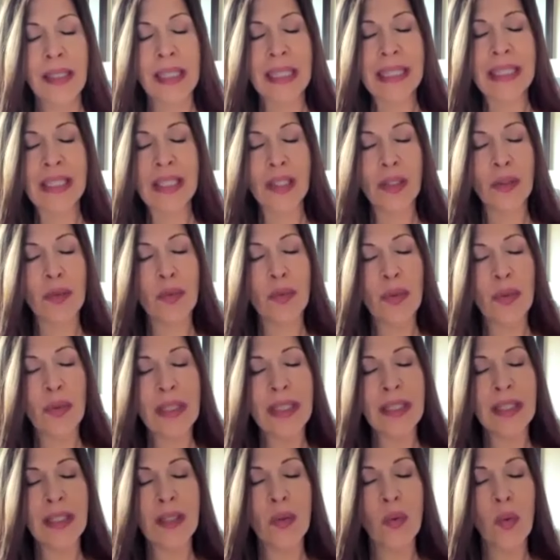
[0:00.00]
is the
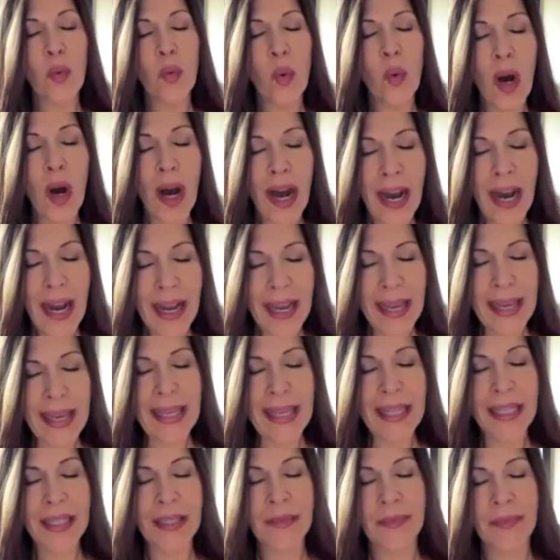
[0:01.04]
reason why